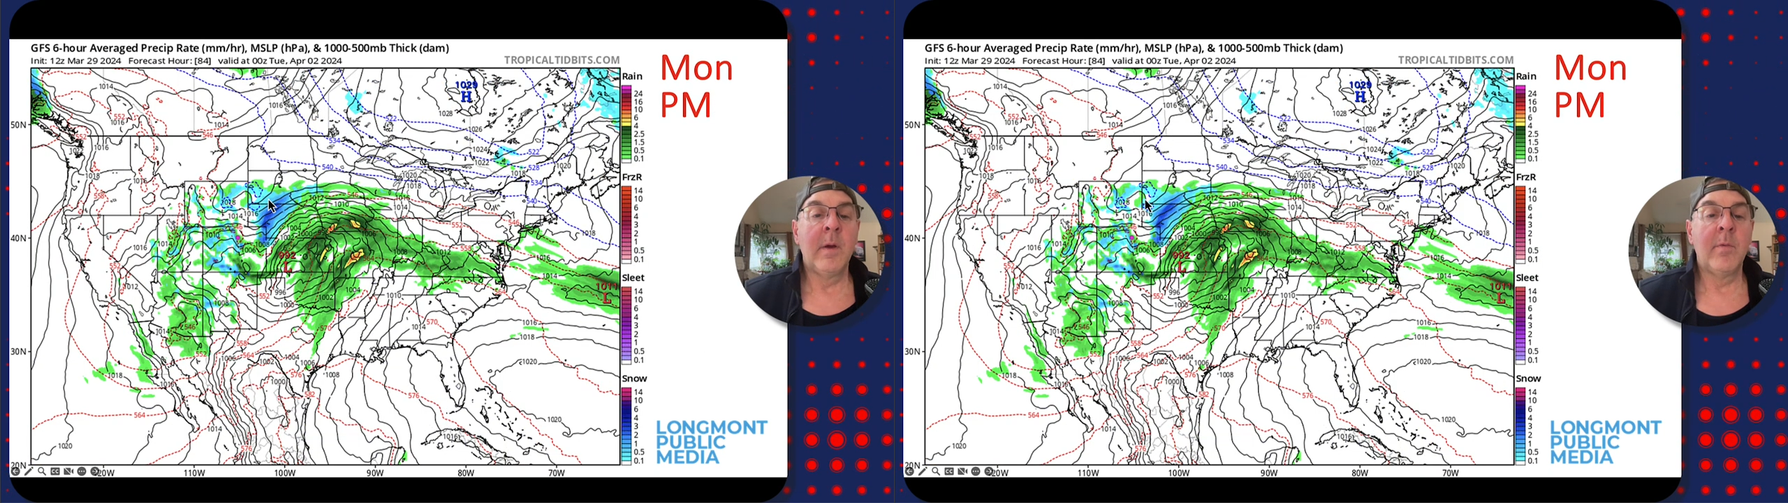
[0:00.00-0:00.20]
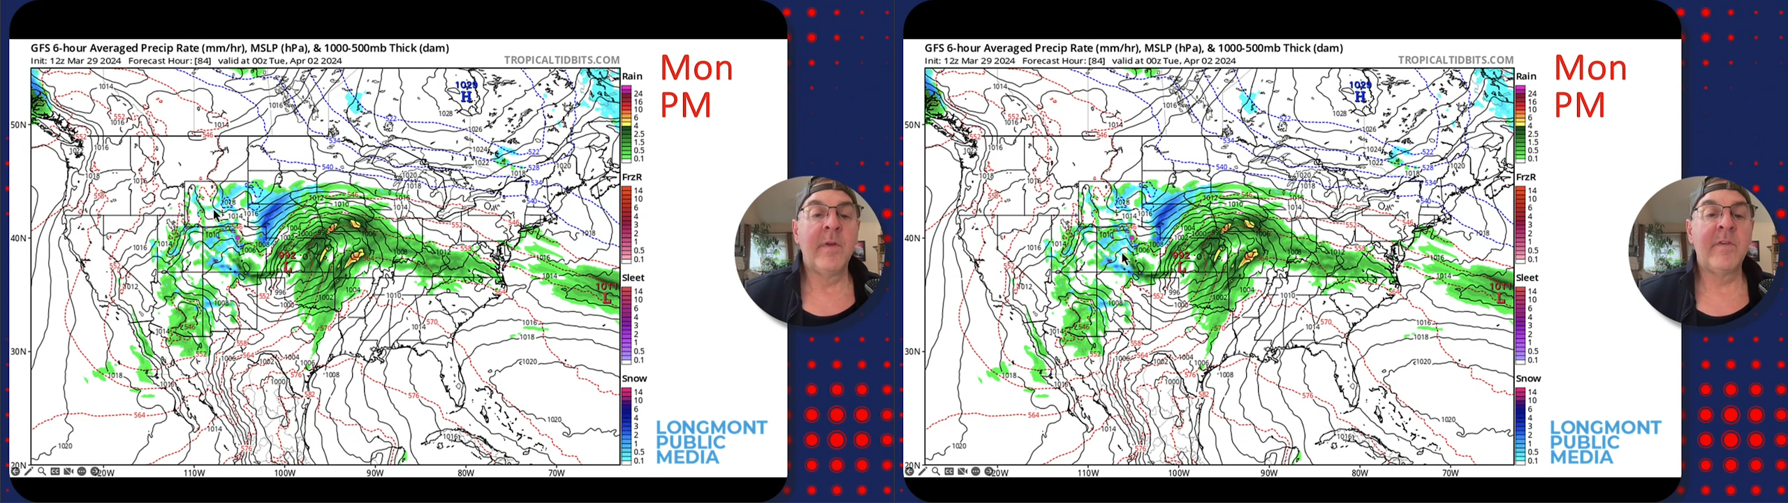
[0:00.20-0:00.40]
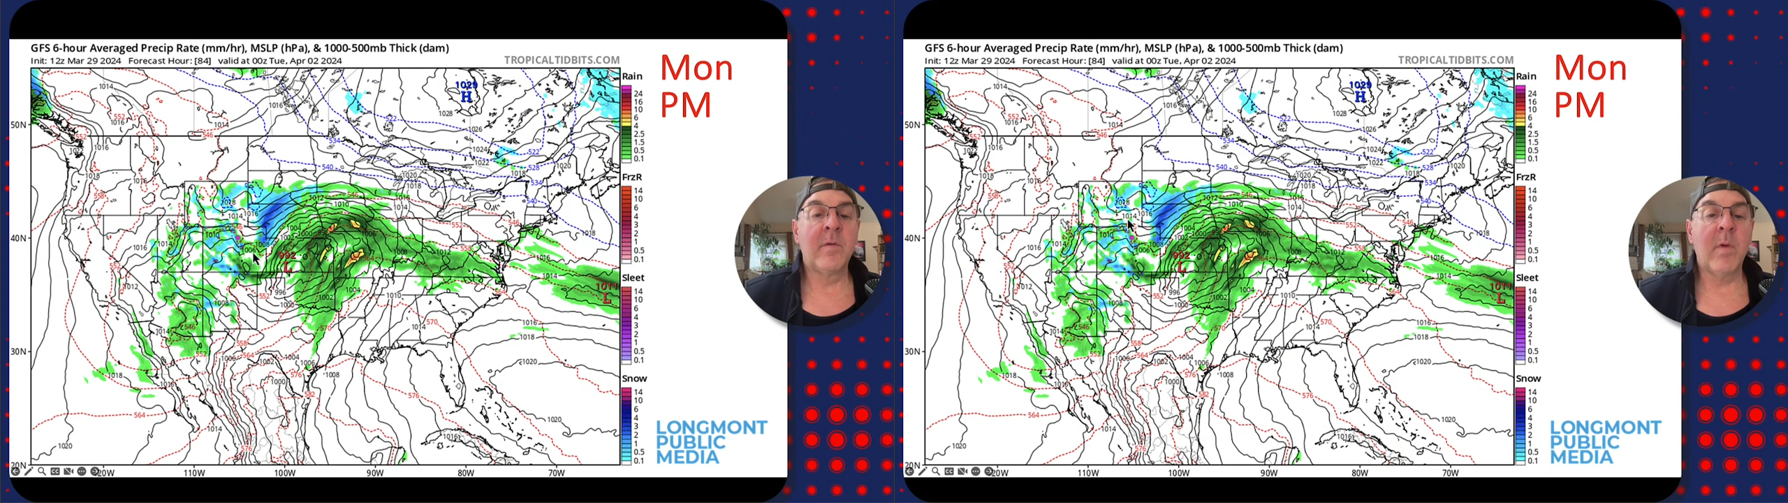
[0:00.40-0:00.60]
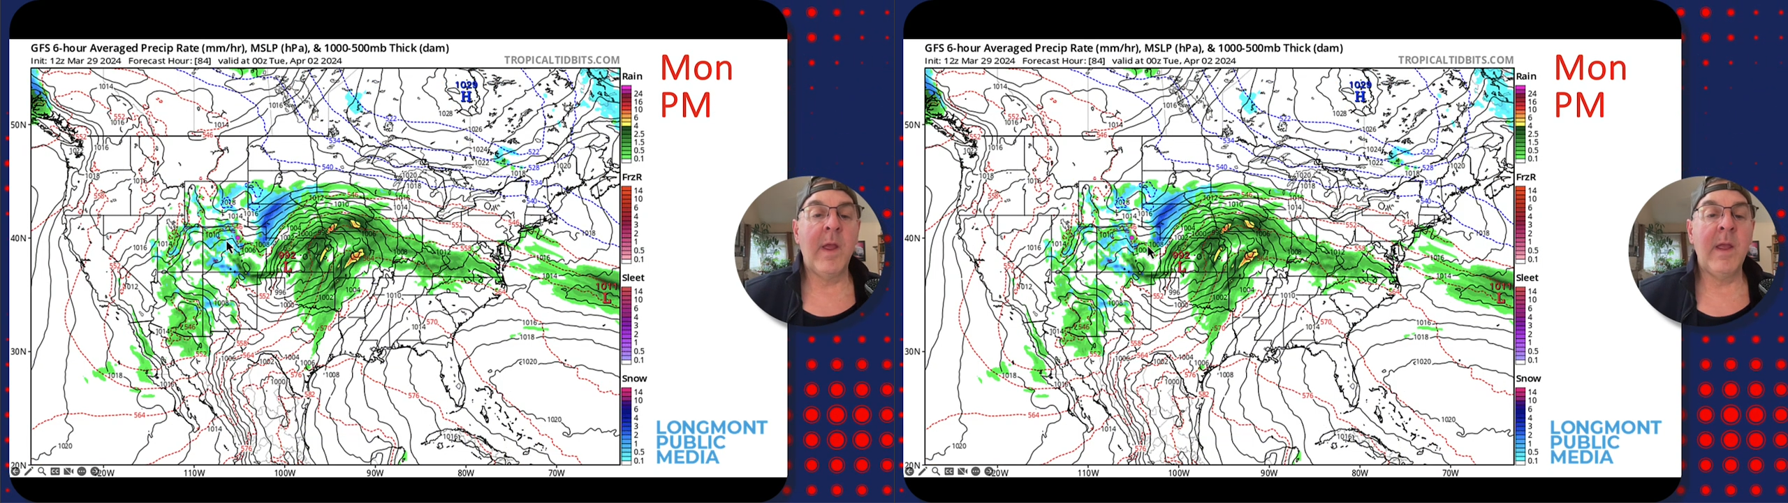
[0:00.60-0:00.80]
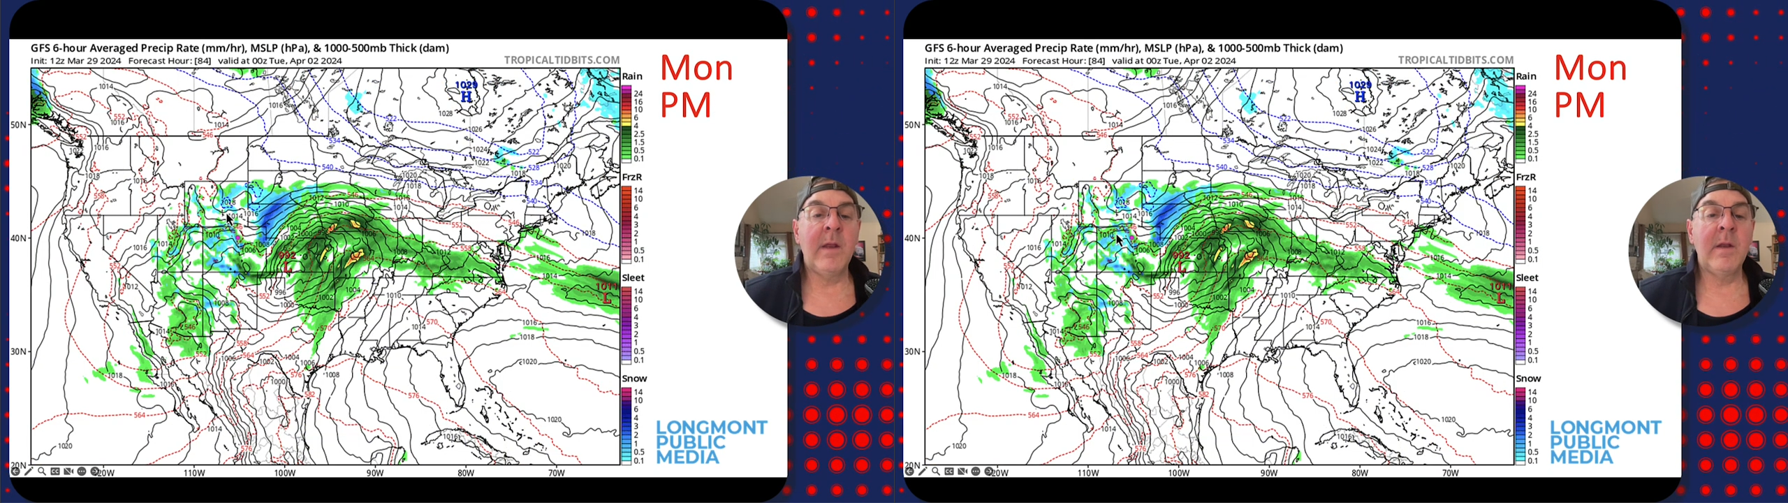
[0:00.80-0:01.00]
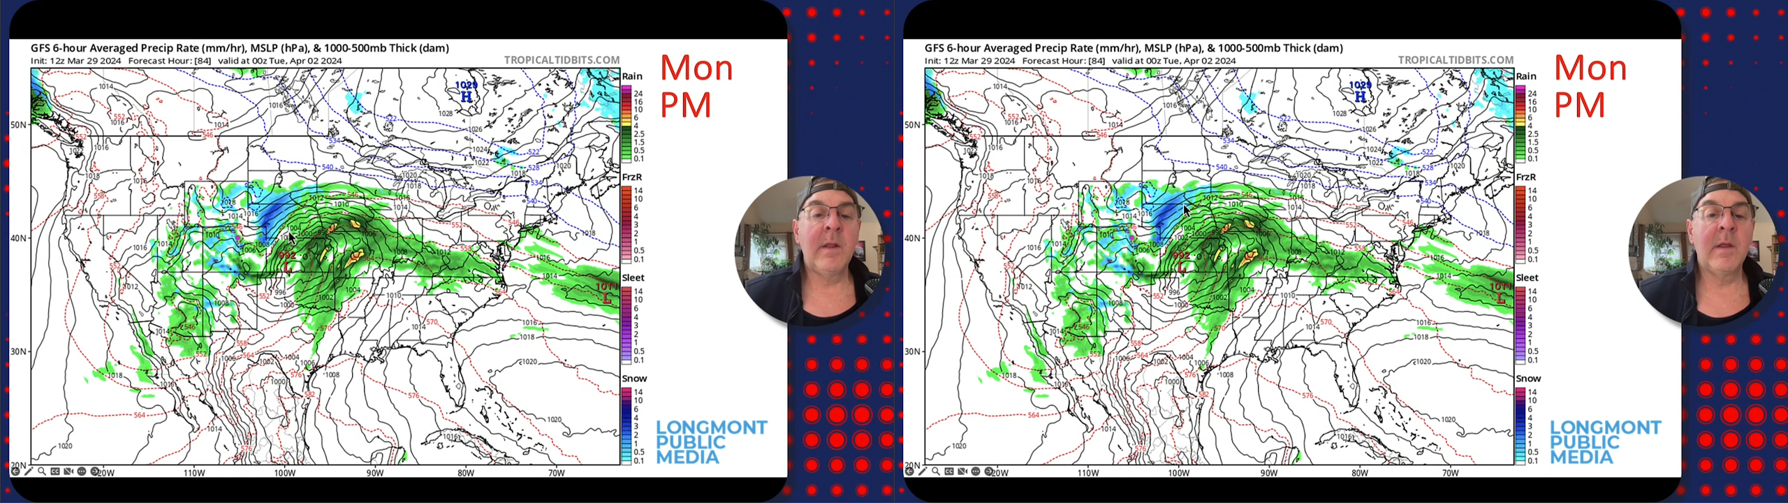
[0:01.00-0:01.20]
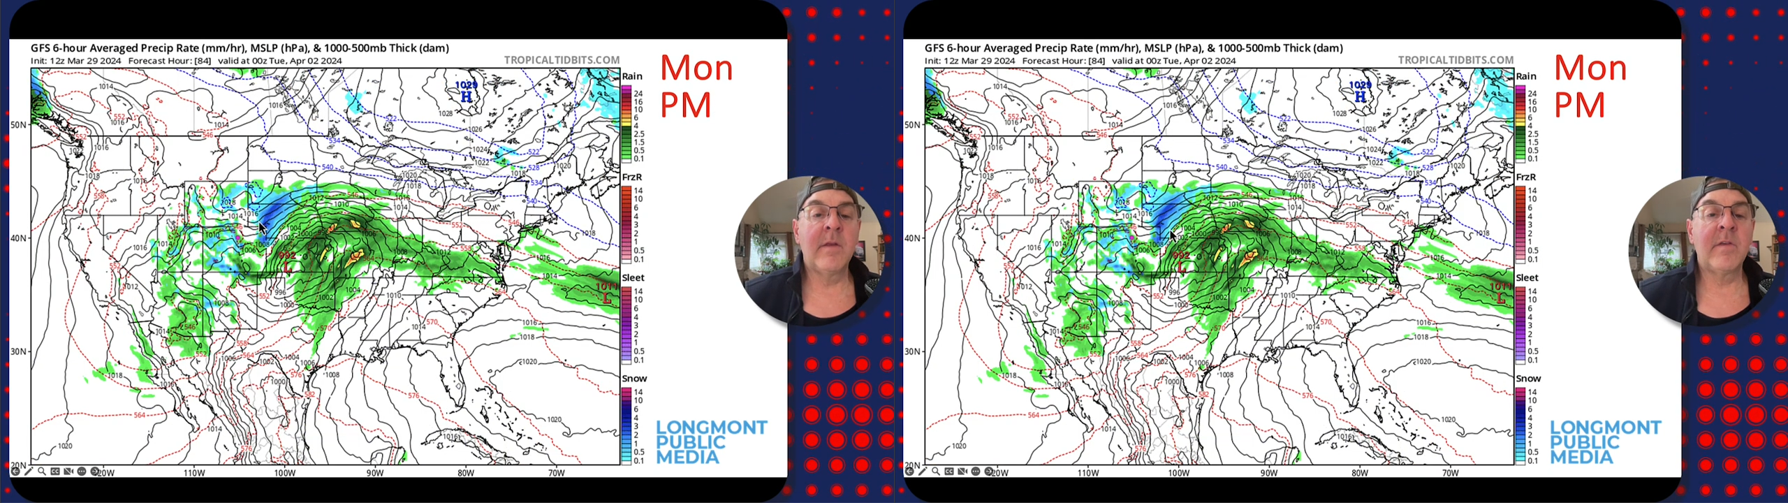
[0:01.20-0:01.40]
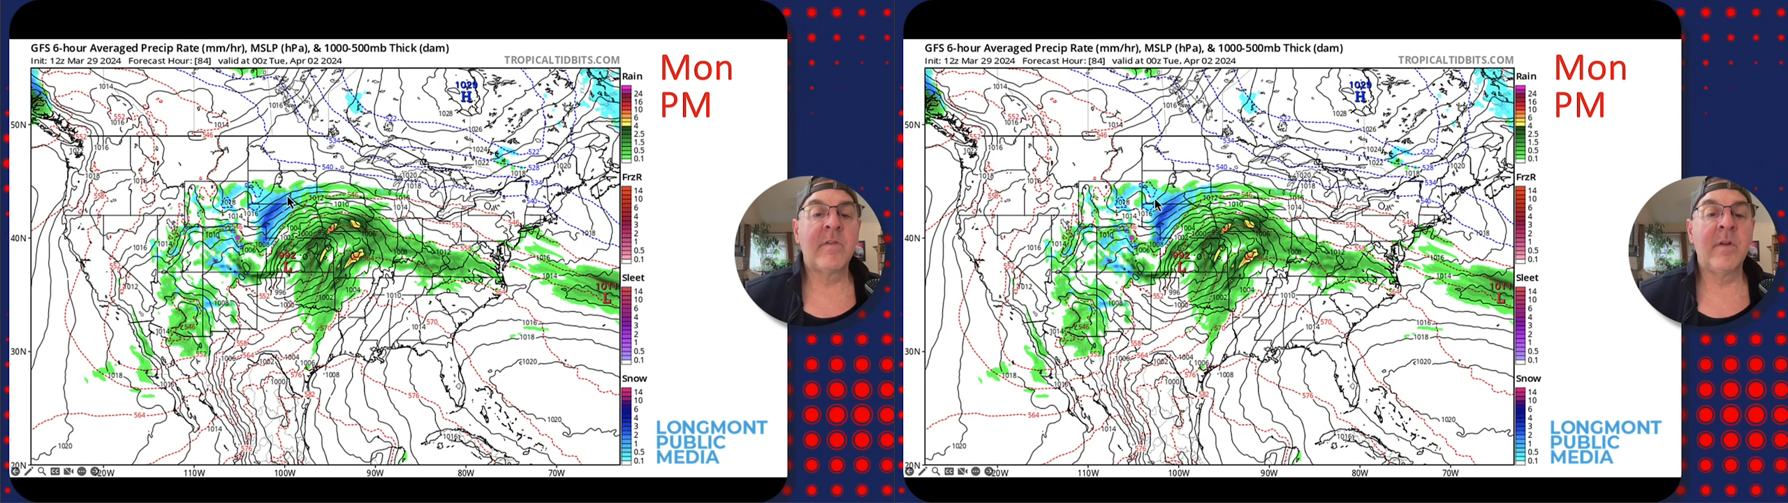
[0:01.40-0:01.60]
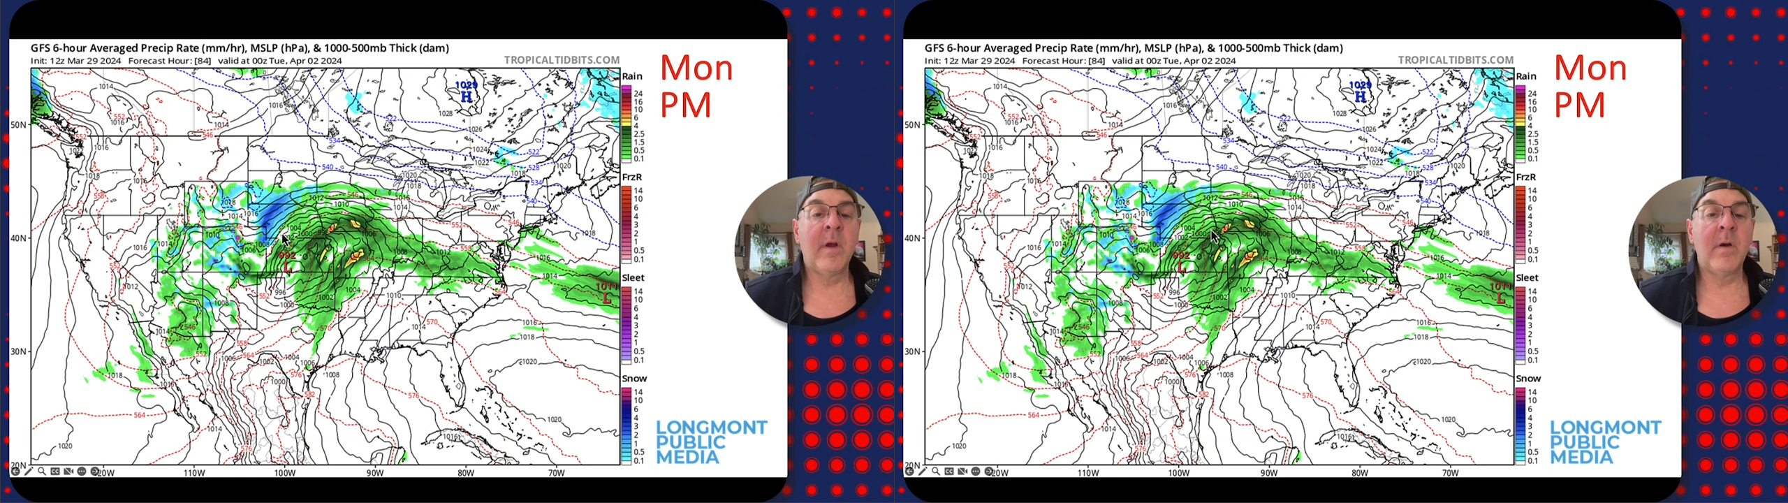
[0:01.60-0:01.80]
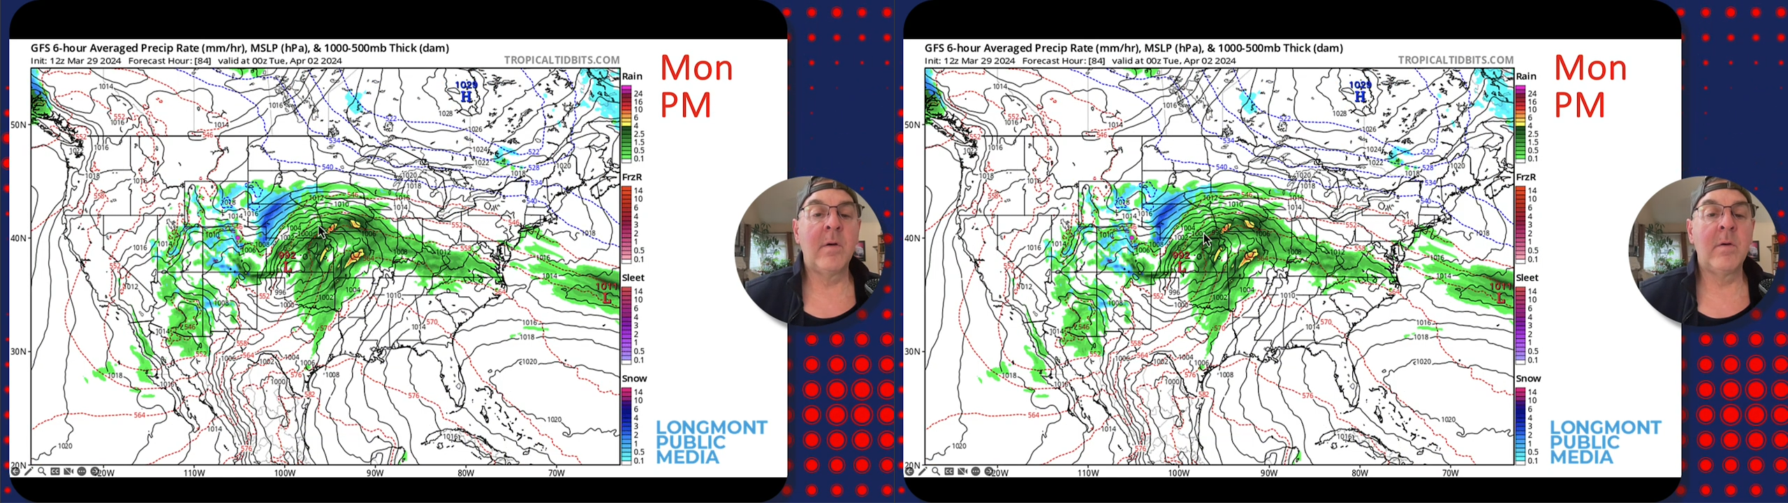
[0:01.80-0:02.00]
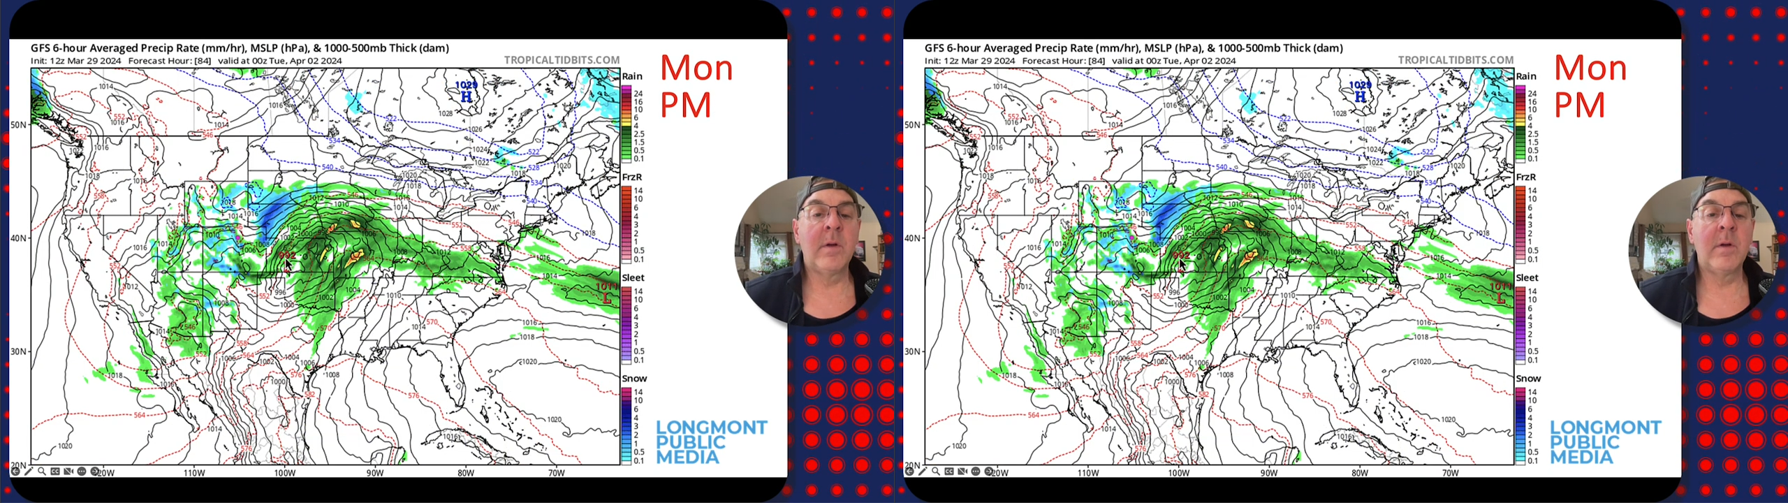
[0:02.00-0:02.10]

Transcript: brings in rain, snow,